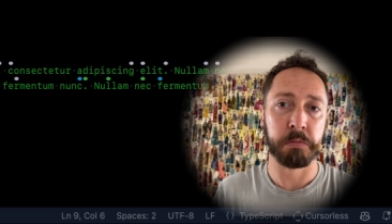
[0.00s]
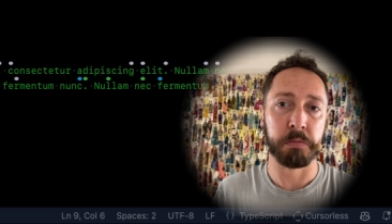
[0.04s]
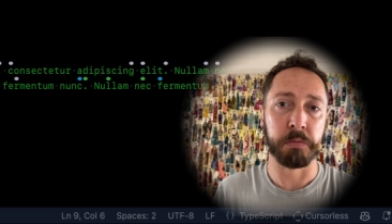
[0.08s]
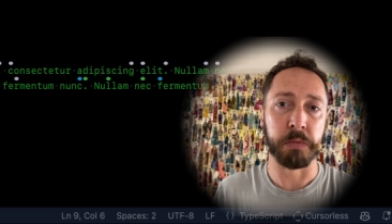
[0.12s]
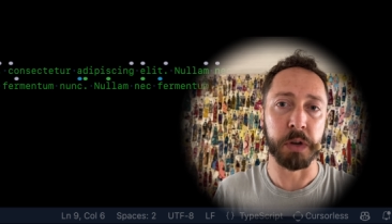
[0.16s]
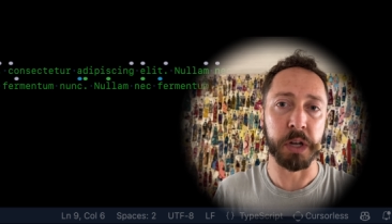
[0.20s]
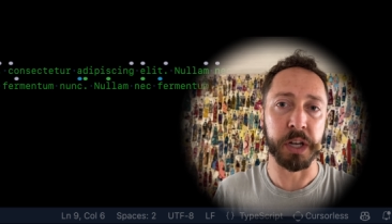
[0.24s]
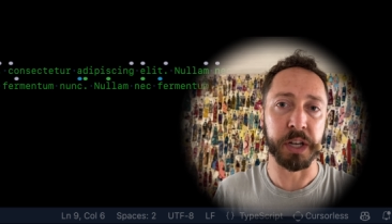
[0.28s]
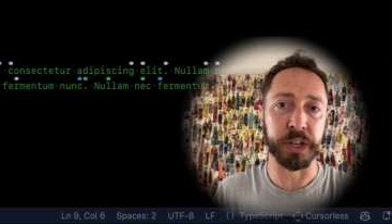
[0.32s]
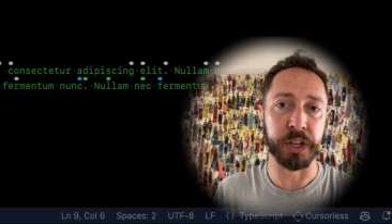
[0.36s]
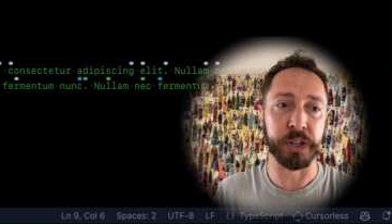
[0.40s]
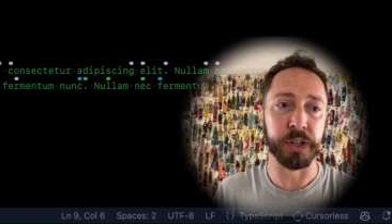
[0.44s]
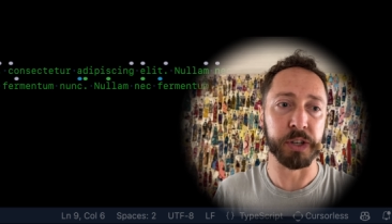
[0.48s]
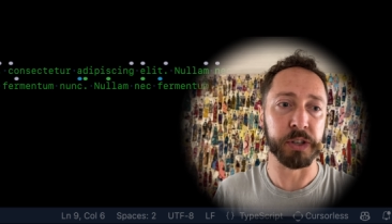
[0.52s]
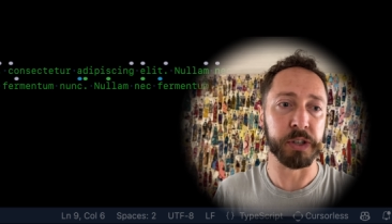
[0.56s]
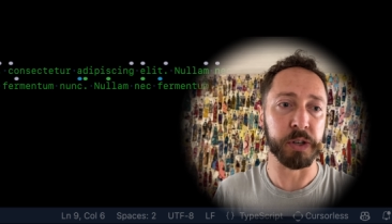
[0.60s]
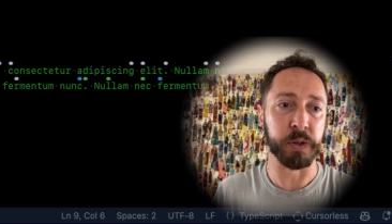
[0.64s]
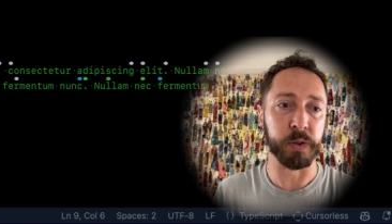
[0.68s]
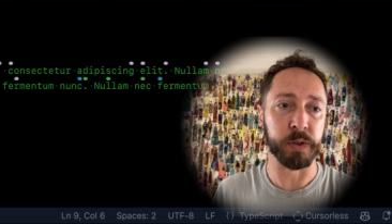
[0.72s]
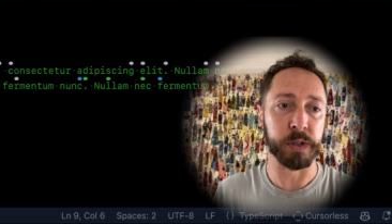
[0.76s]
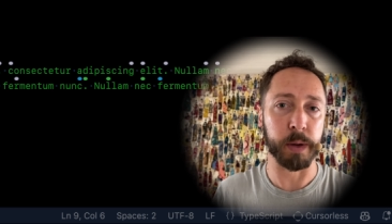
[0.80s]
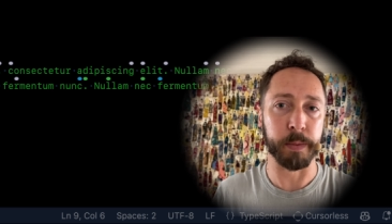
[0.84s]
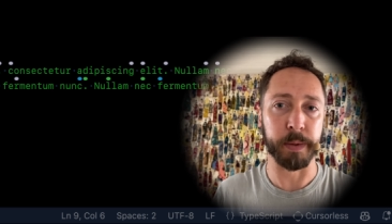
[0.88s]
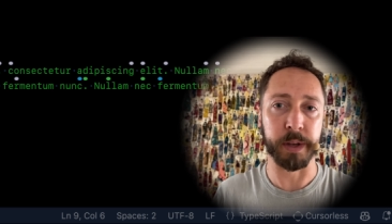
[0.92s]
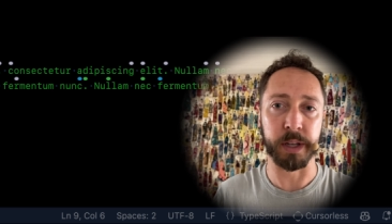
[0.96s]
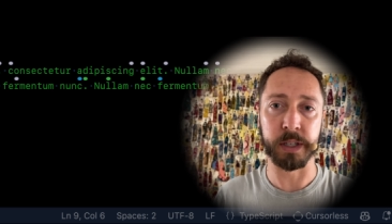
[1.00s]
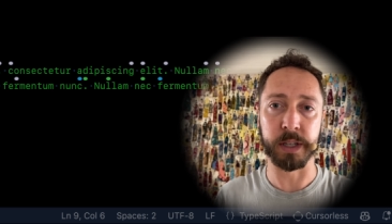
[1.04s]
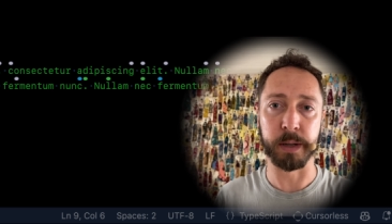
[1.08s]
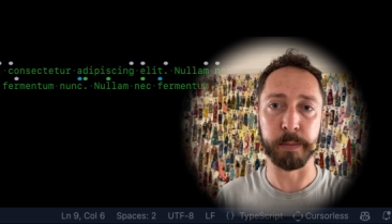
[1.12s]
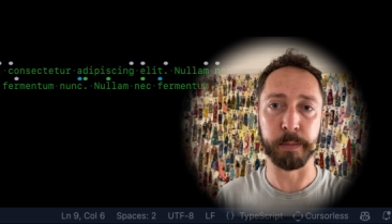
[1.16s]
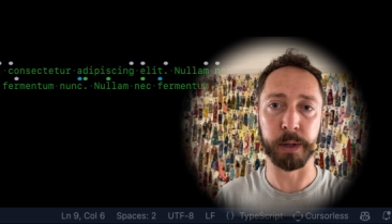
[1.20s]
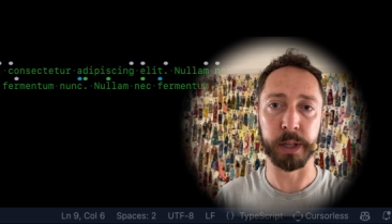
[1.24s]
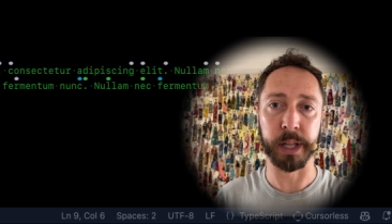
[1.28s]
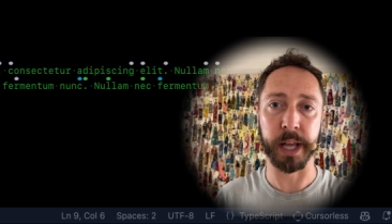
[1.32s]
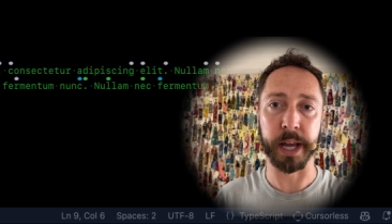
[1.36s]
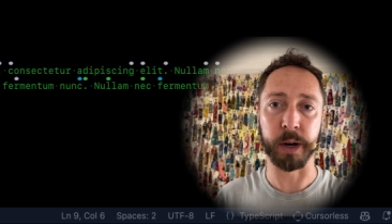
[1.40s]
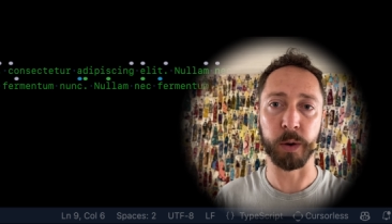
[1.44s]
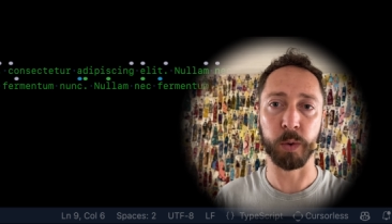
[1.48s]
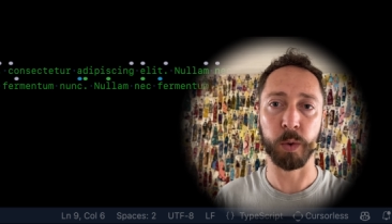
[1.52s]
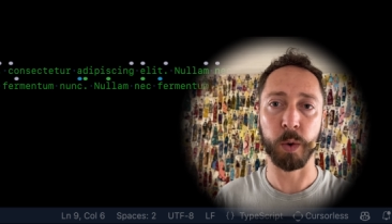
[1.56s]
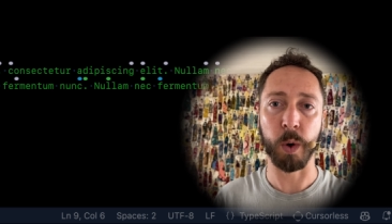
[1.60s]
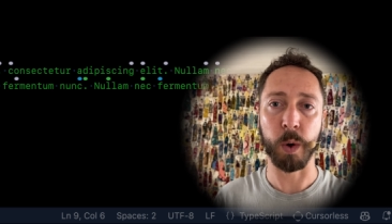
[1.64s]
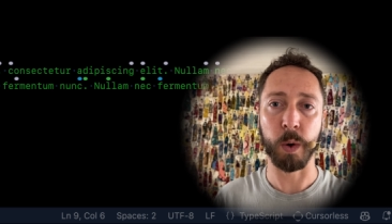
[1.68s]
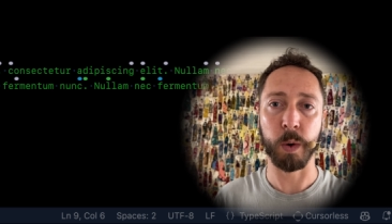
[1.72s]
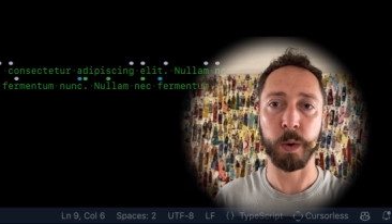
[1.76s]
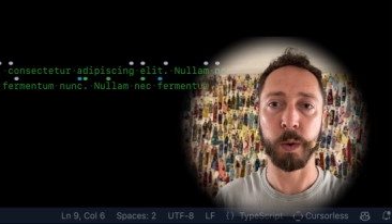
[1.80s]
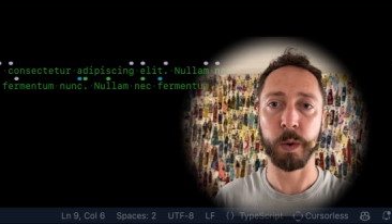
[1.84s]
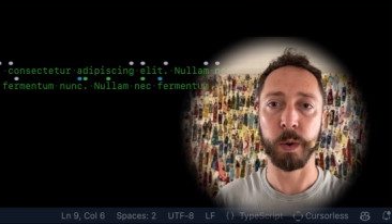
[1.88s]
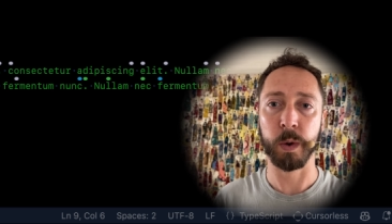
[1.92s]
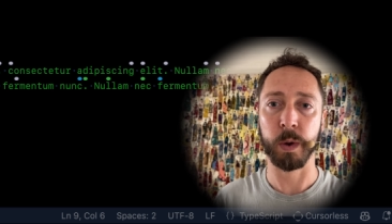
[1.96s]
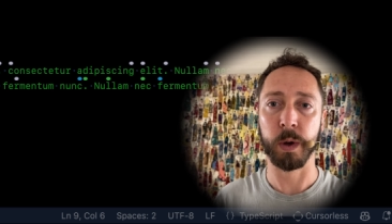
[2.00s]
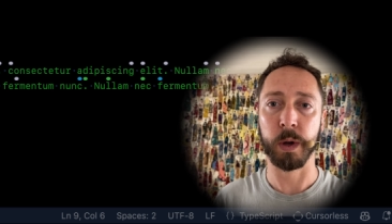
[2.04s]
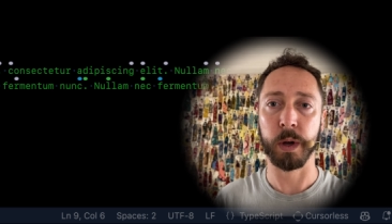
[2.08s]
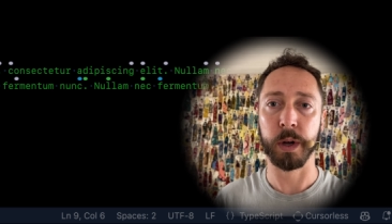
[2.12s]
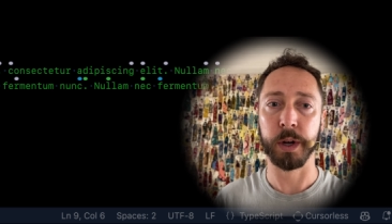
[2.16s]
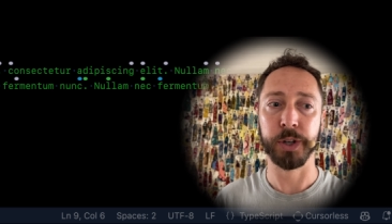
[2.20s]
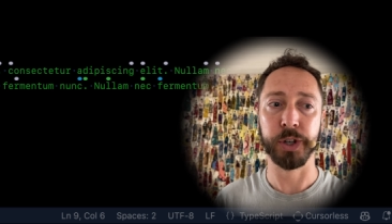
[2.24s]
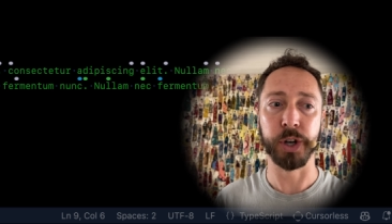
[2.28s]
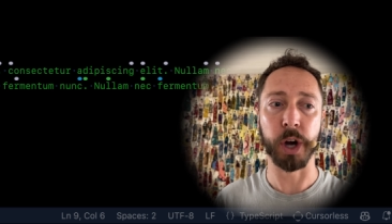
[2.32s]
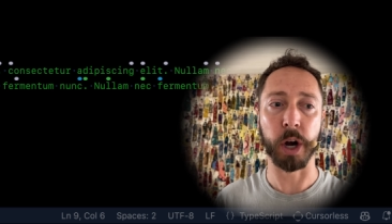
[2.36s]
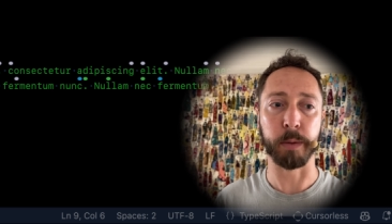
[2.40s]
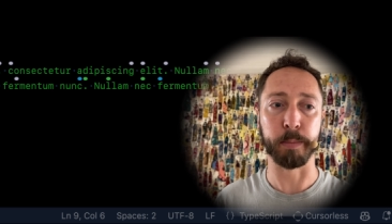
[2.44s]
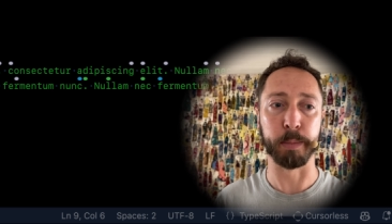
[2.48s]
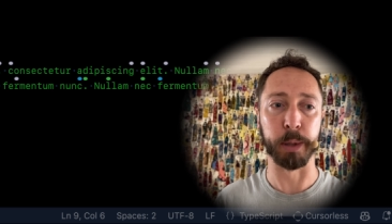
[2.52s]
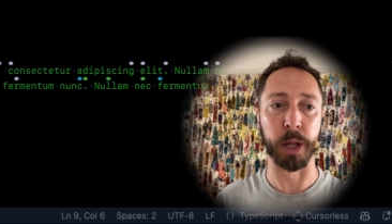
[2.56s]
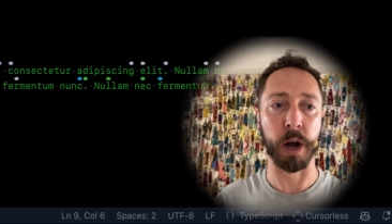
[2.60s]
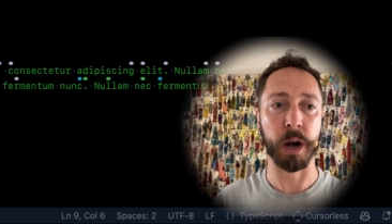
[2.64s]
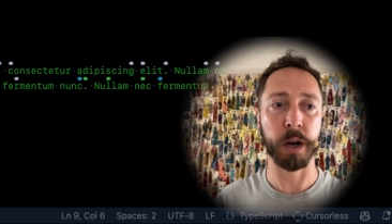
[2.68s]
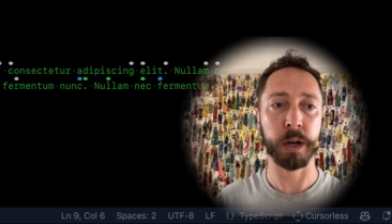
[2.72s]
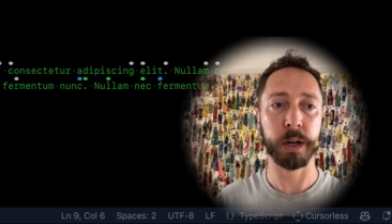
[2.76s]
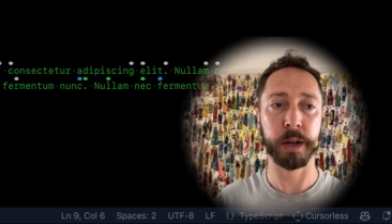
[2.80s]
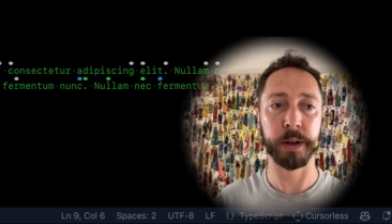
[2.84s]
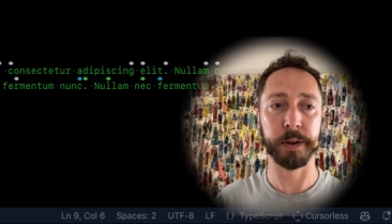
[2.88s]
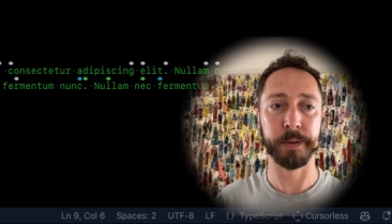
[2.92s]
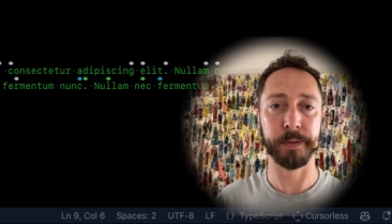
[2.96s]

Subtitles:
We could just do something simple like chuck block,